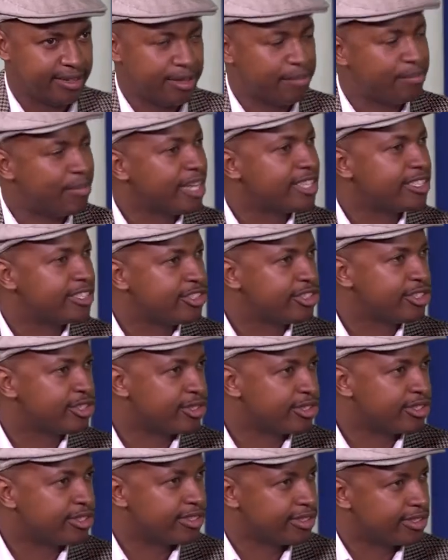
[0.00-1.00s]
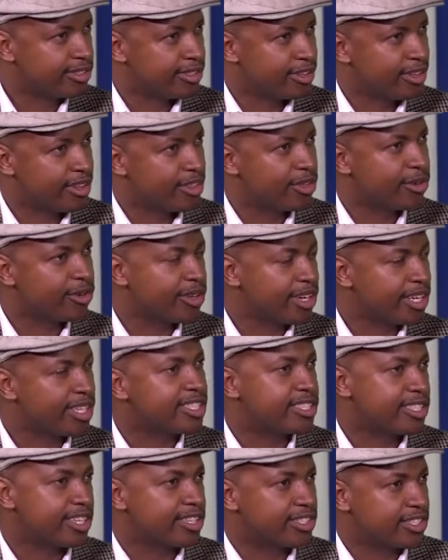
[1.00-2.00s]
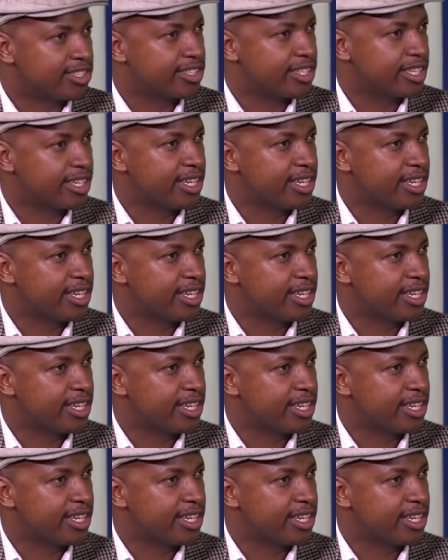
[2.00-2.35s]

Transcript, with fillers: the multitudes through research,